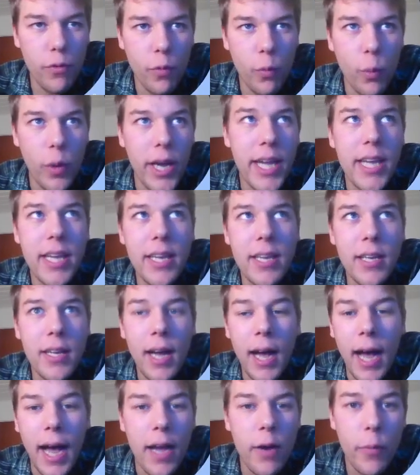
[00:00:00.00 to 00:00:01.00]
The way
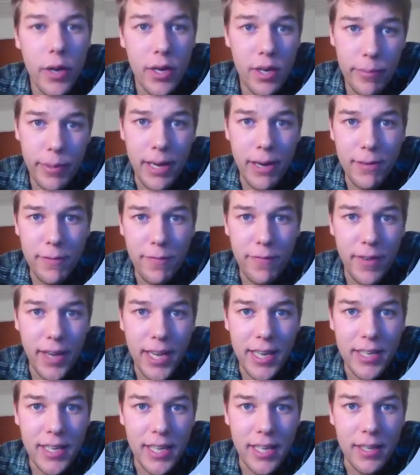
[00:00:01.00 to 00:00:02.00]
I went about
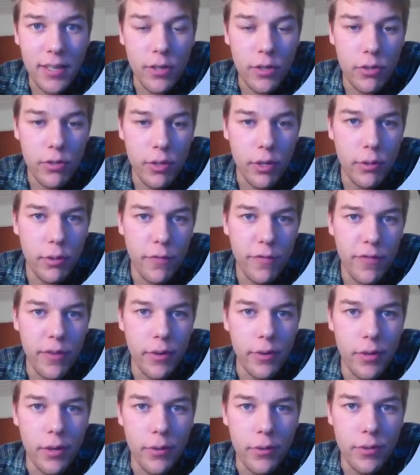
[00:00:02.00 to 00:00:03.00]
finding drone
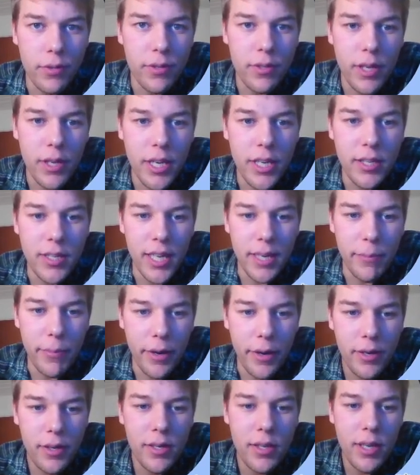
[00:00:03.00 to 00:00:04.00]
photos in
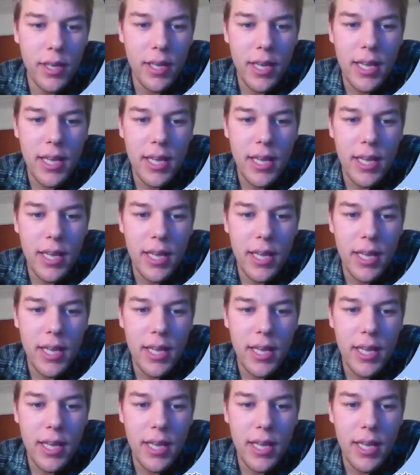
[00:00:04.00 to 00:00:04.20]
Denmark